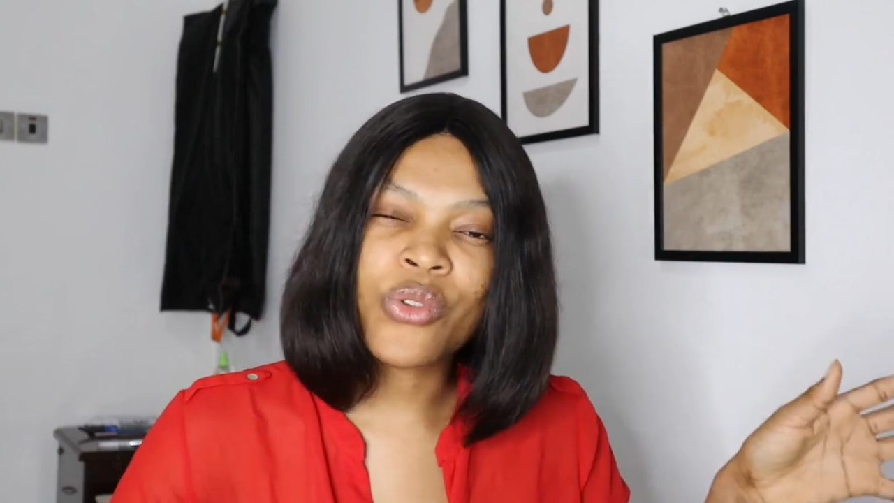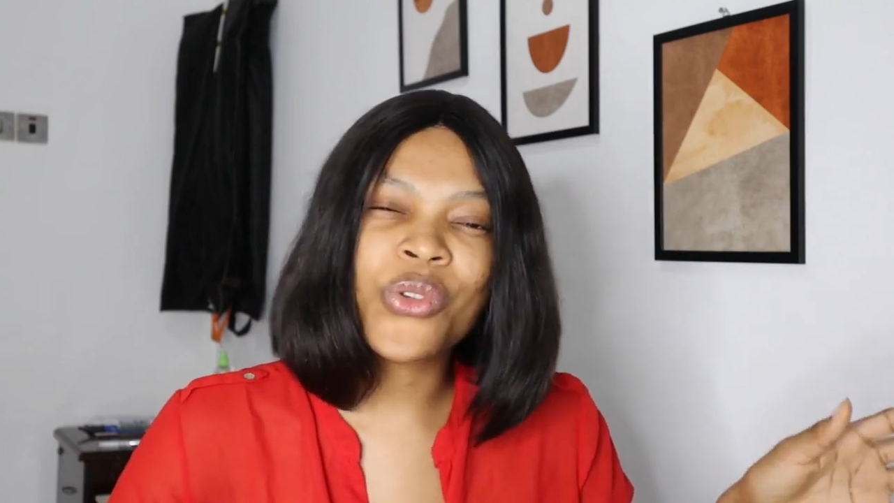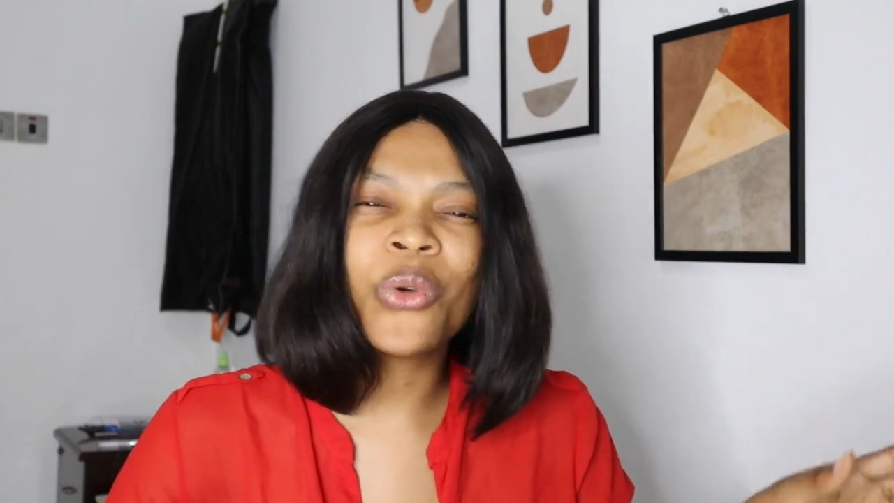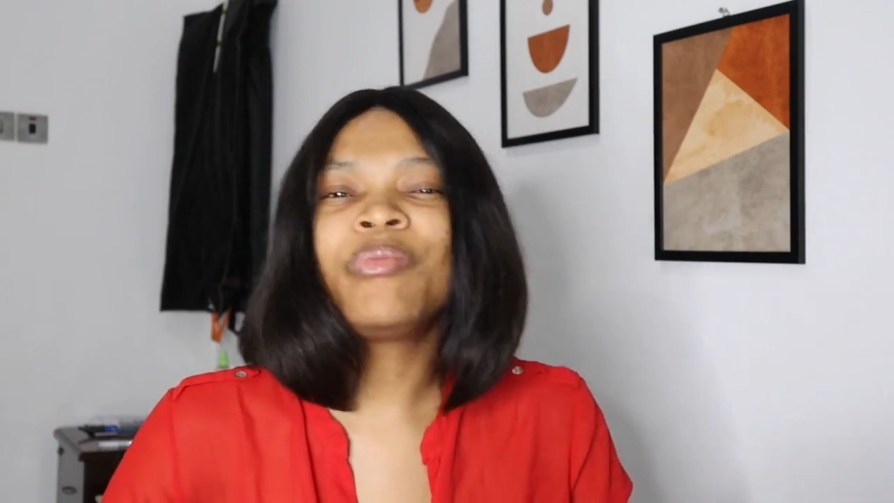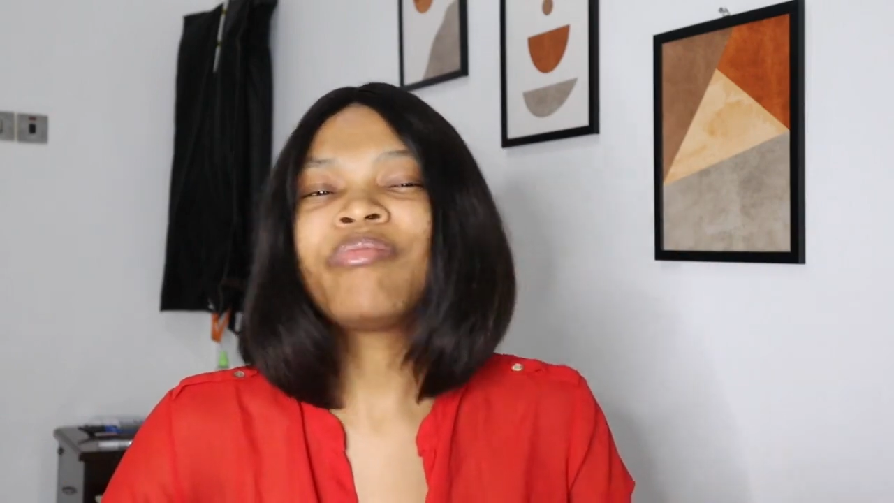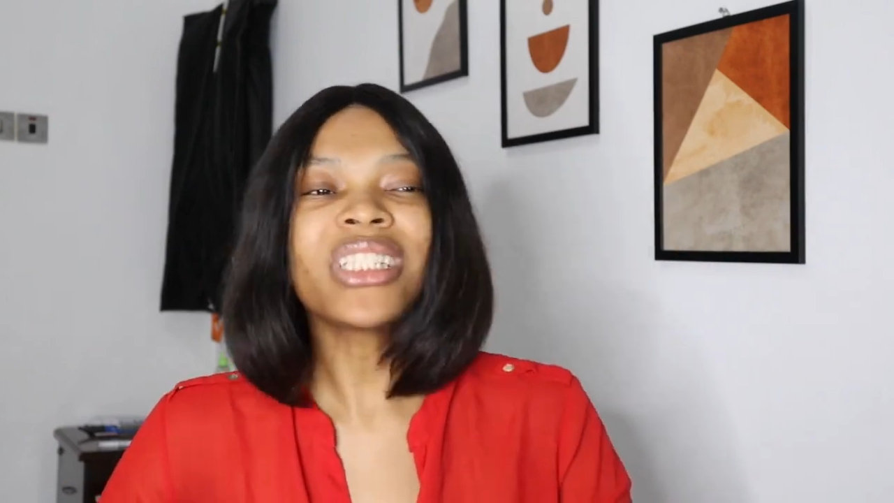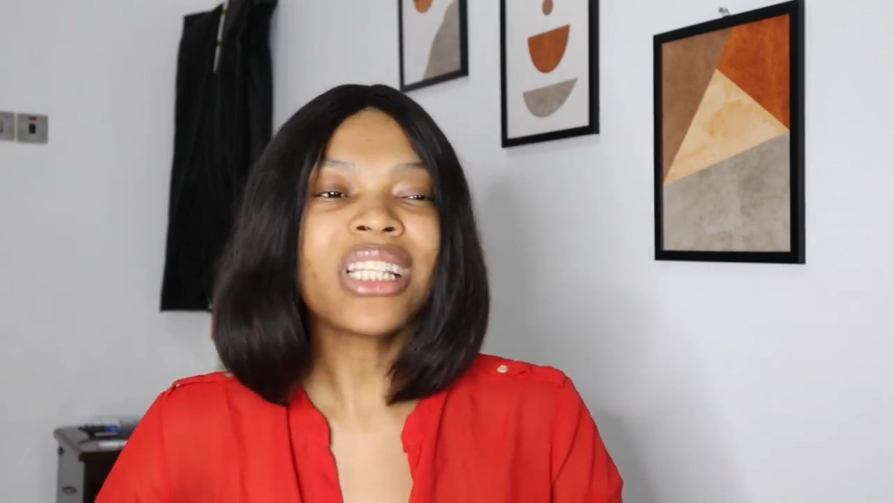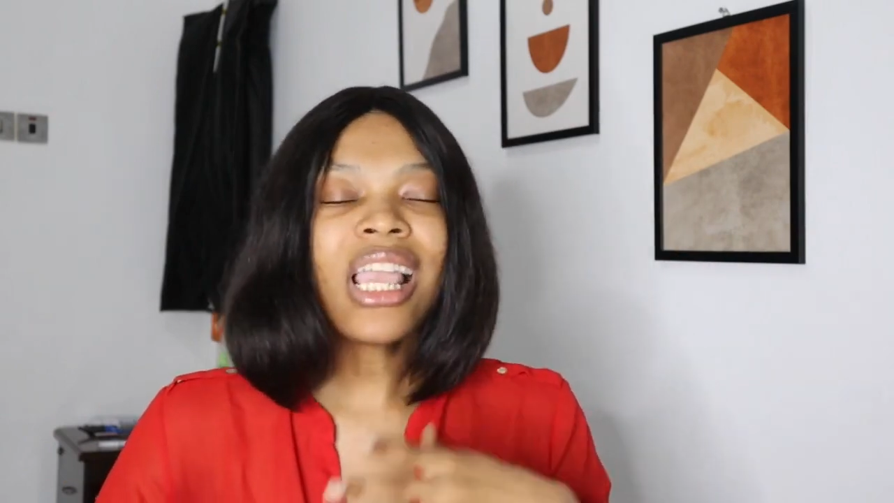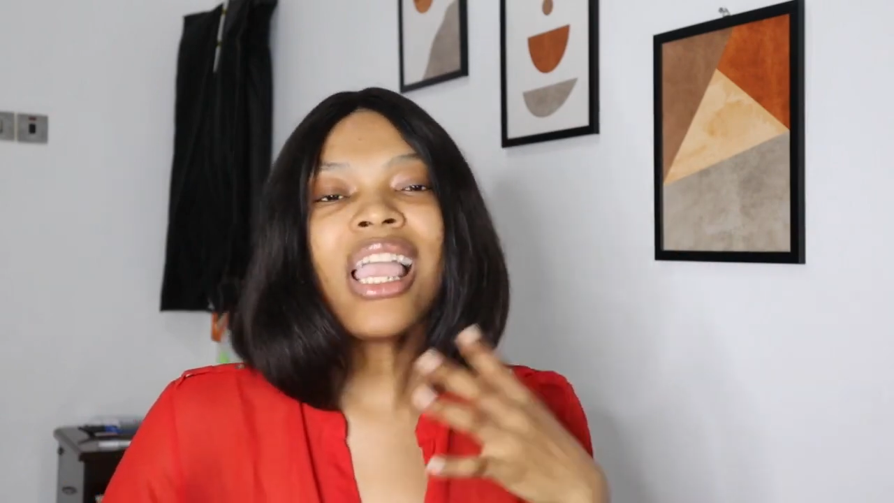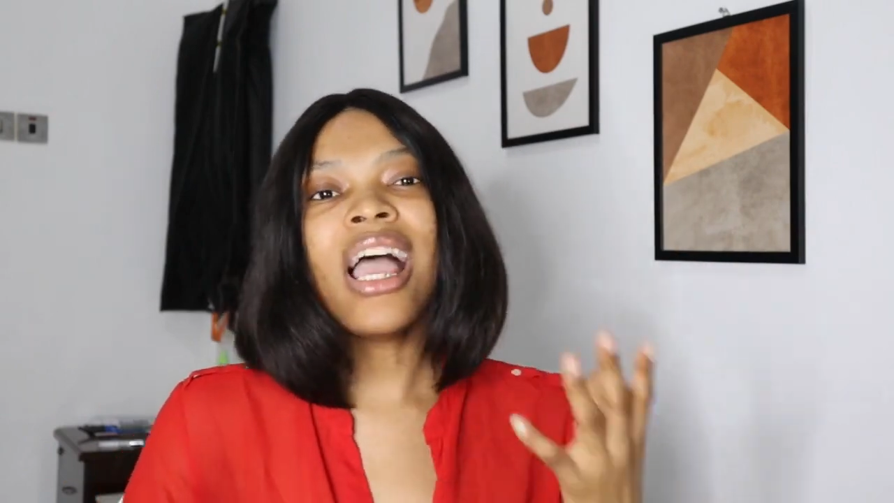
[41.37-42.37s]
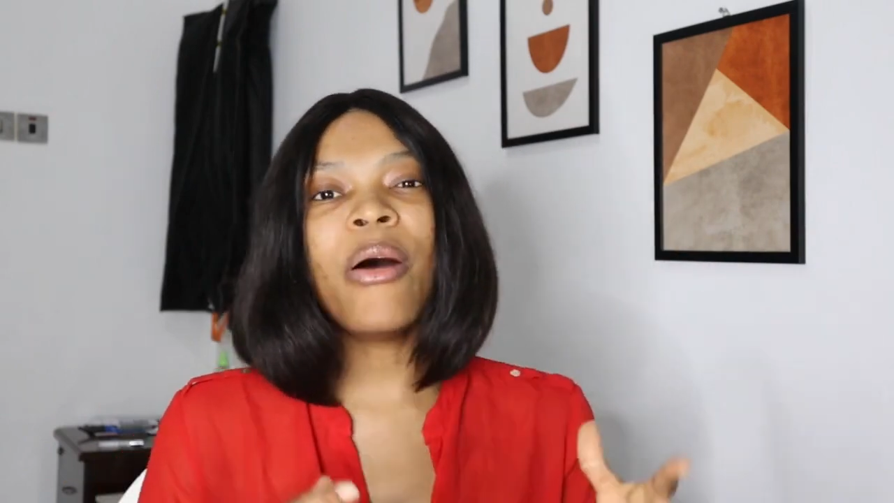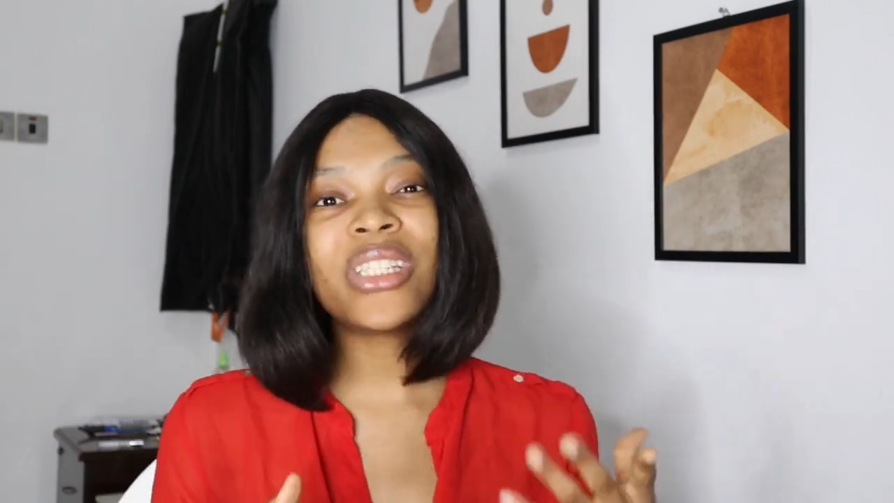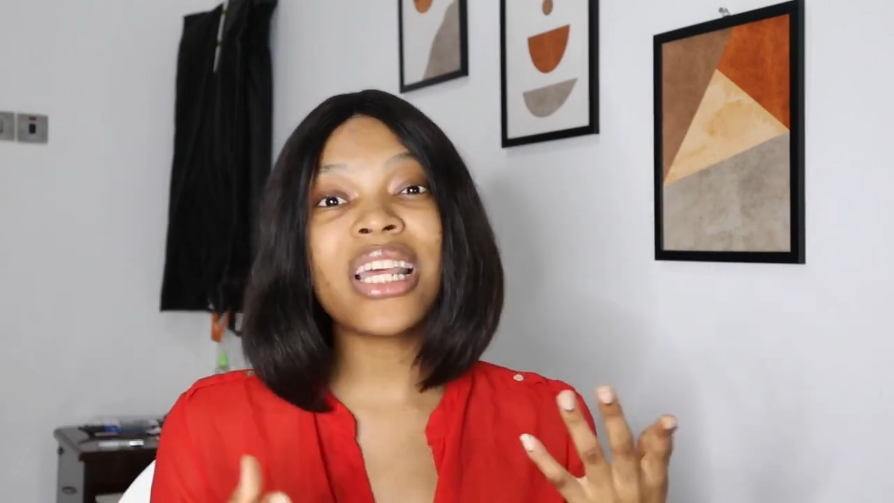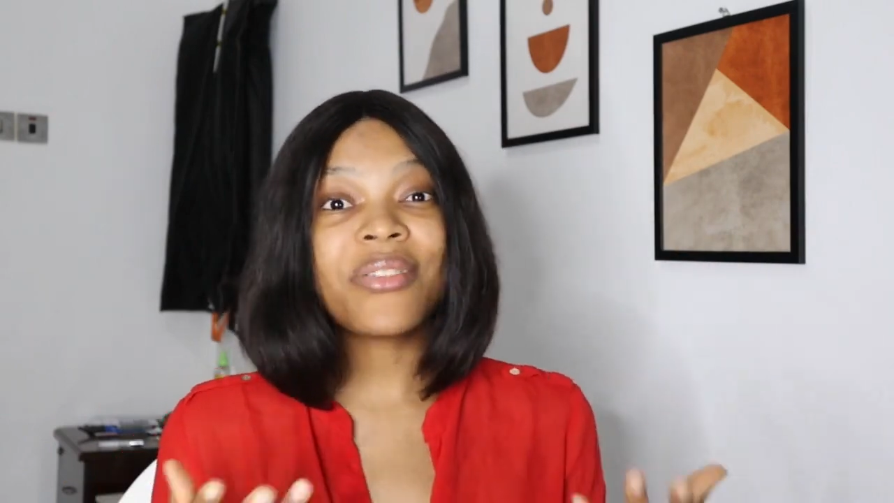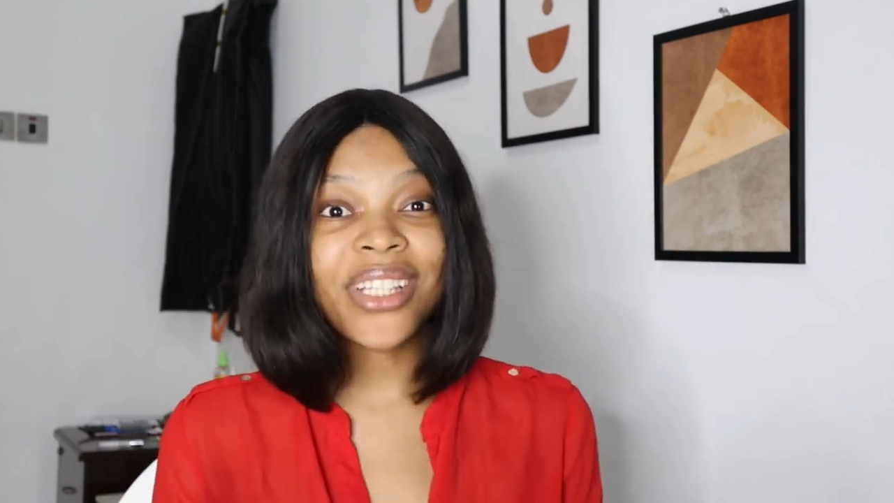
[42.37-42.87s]
So I
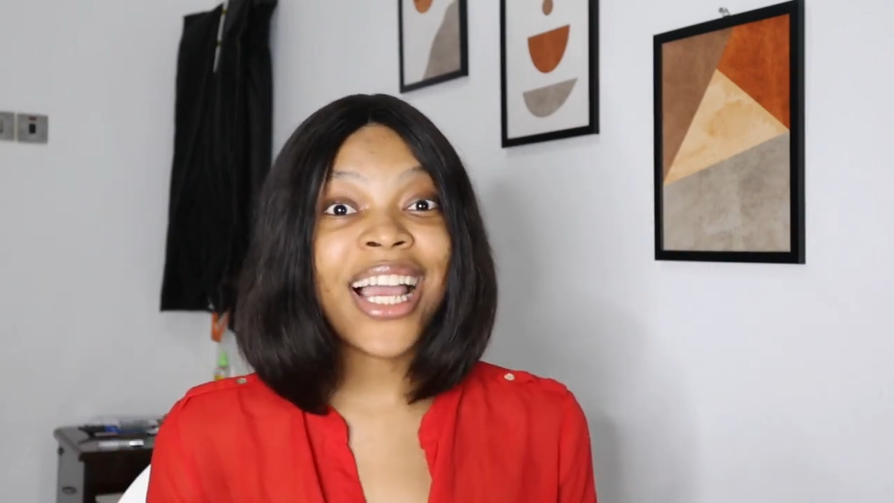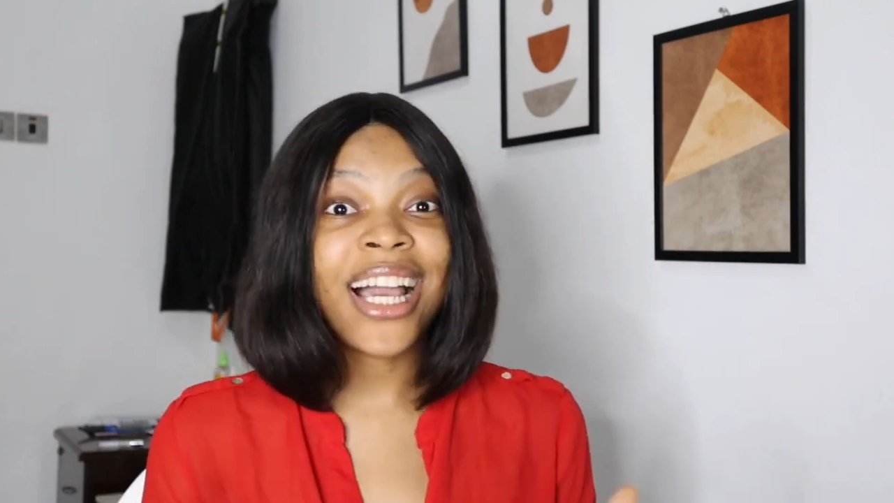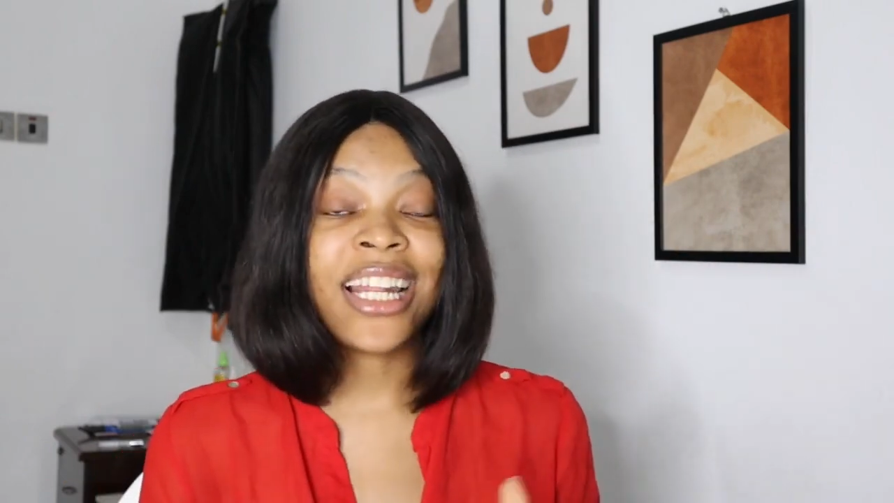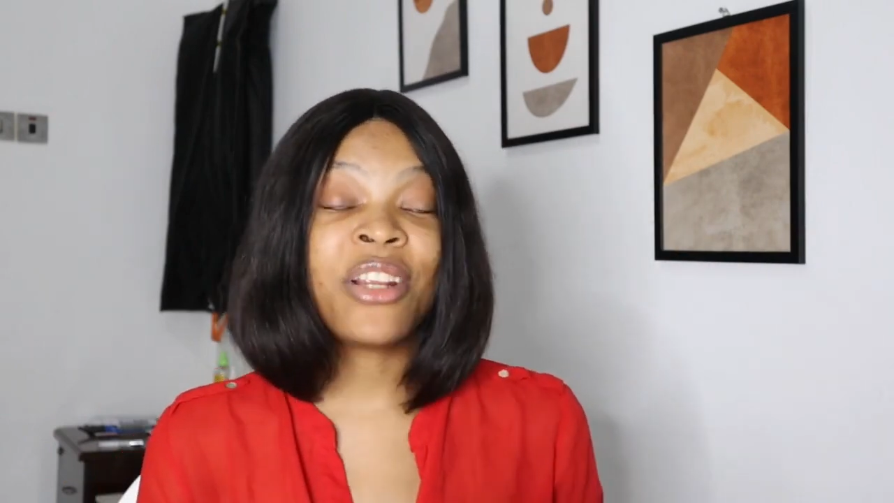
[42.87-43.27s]
was kind of tired.